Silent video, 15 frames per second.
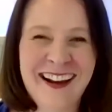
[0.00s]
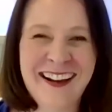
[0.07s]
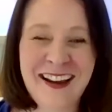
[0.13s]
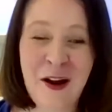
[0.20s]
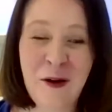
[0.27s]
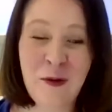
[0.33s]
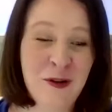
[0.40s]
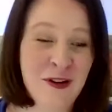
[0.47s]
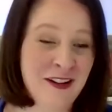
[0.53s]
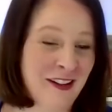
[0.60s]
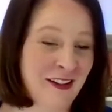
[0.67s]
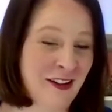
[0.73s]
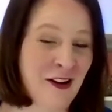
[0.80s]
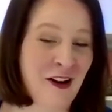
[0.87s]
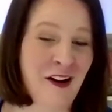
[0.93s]
yeah, well,
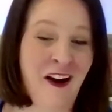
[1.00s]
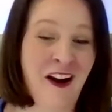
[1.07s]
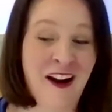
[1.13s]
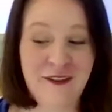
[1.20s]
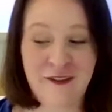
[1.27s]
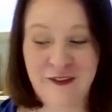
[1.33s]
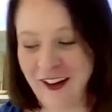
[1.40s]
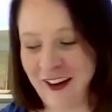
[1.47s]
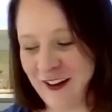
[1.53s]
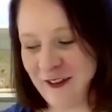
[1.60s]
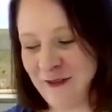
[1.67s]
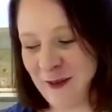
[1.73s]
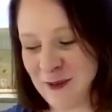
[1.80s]
I've